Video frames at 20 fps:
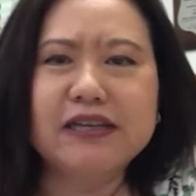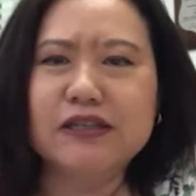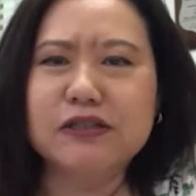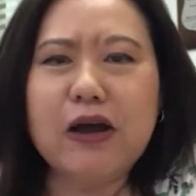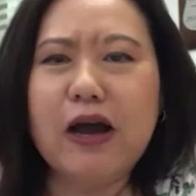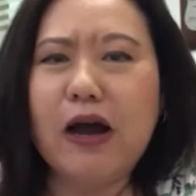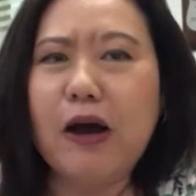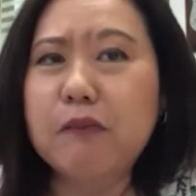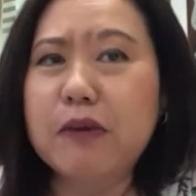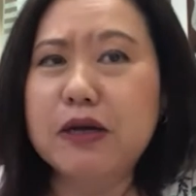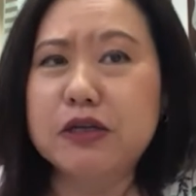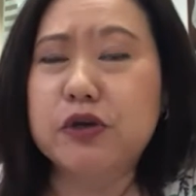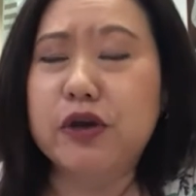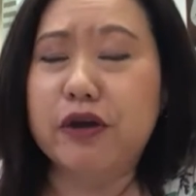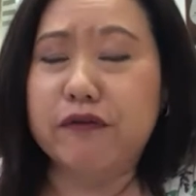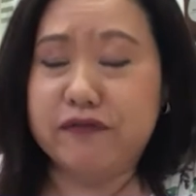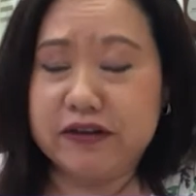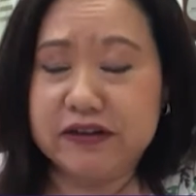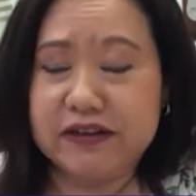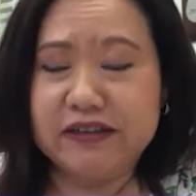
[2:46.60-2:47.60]
is not how much you
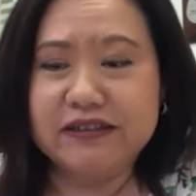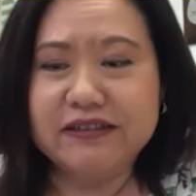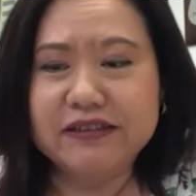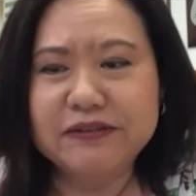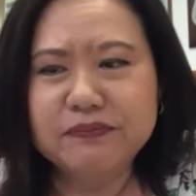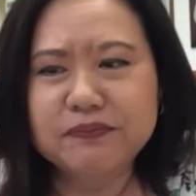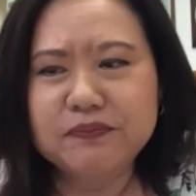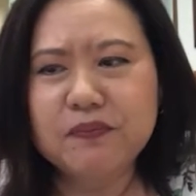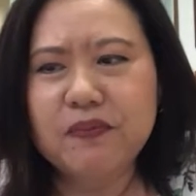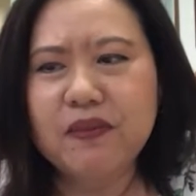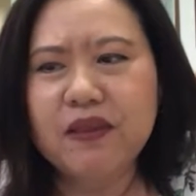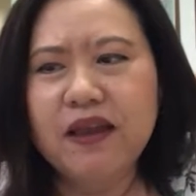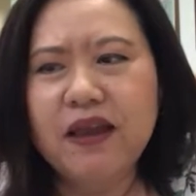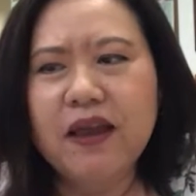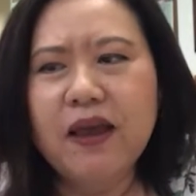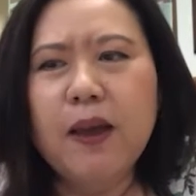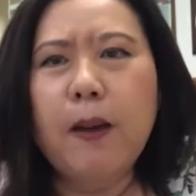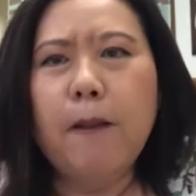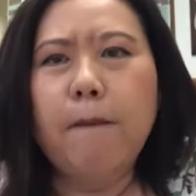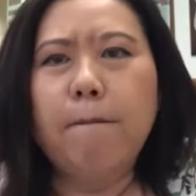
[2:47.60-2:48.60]
have earned,
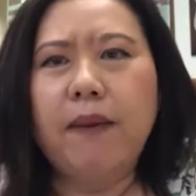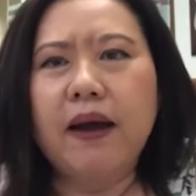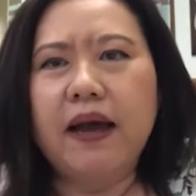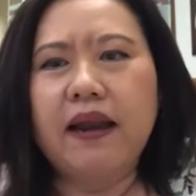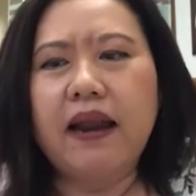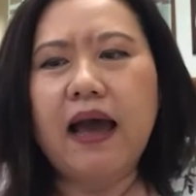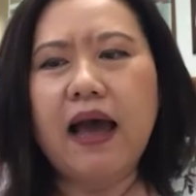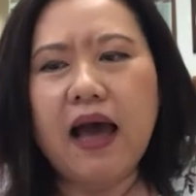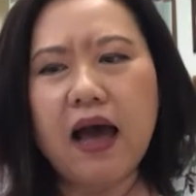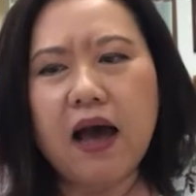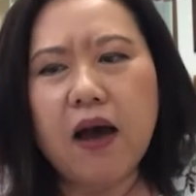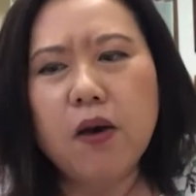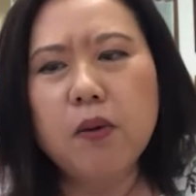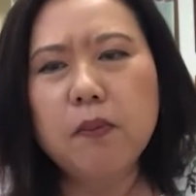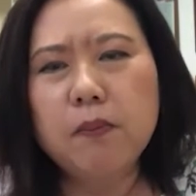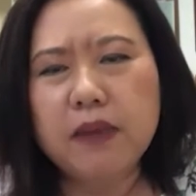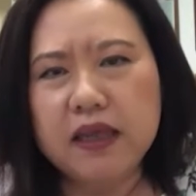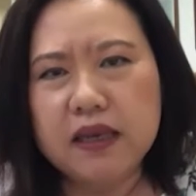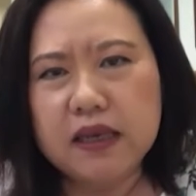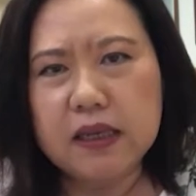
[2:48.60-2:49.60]
but how
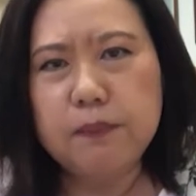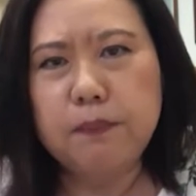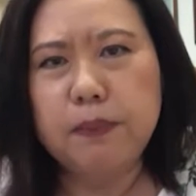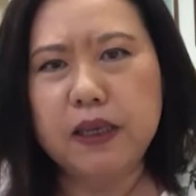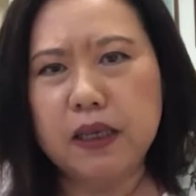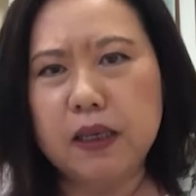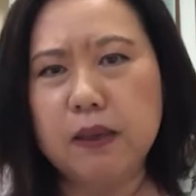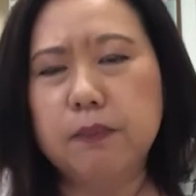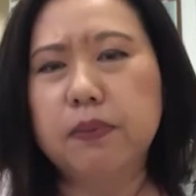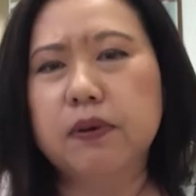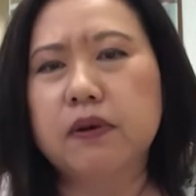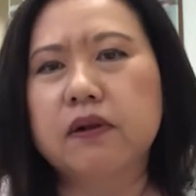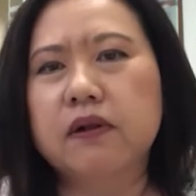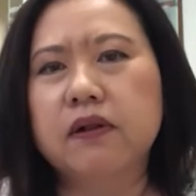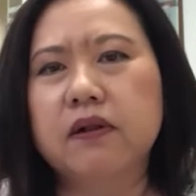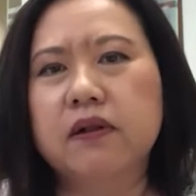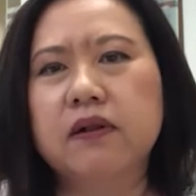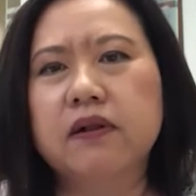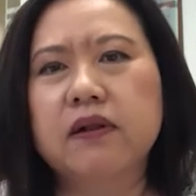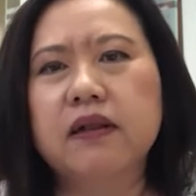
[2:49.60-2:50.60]
many
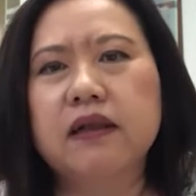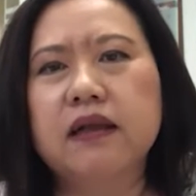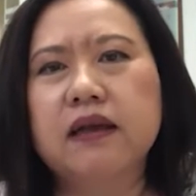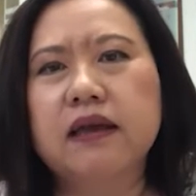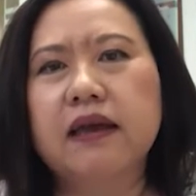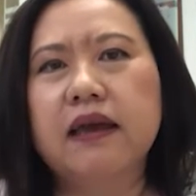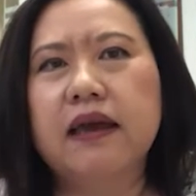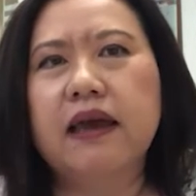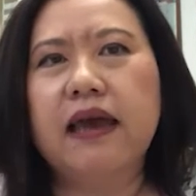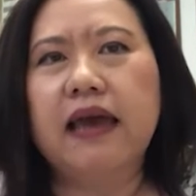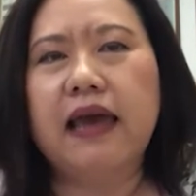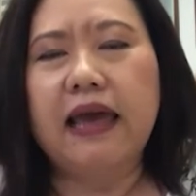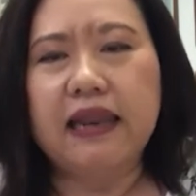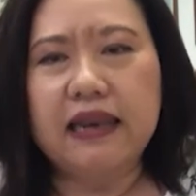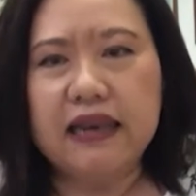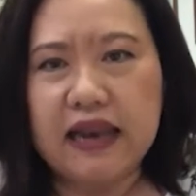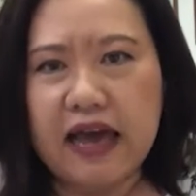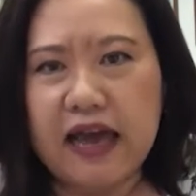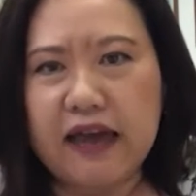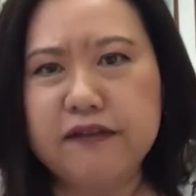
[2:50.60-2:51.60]
people
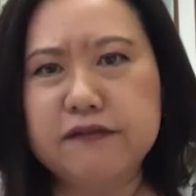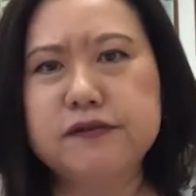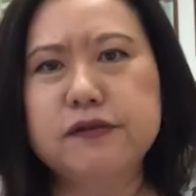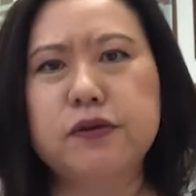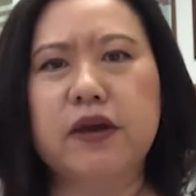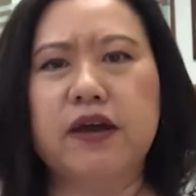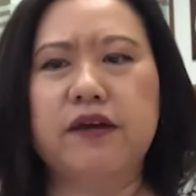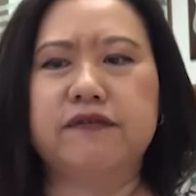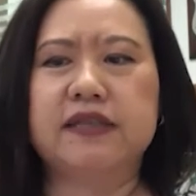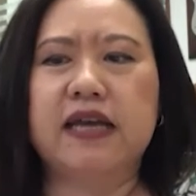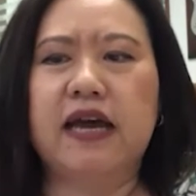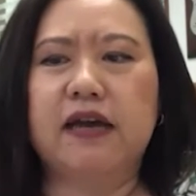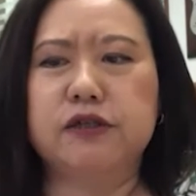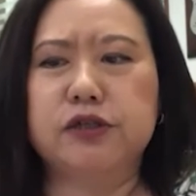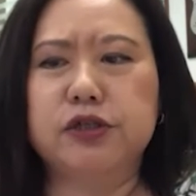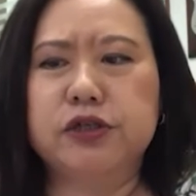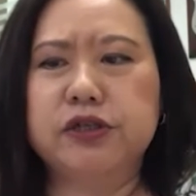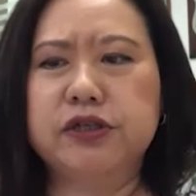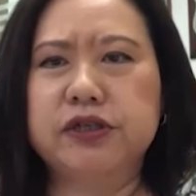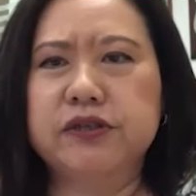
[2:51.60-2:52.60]
and lives you have
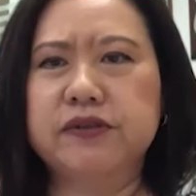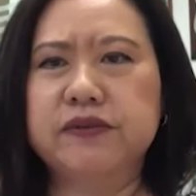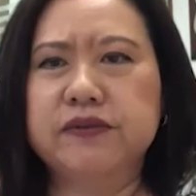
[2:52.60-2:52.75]
touched.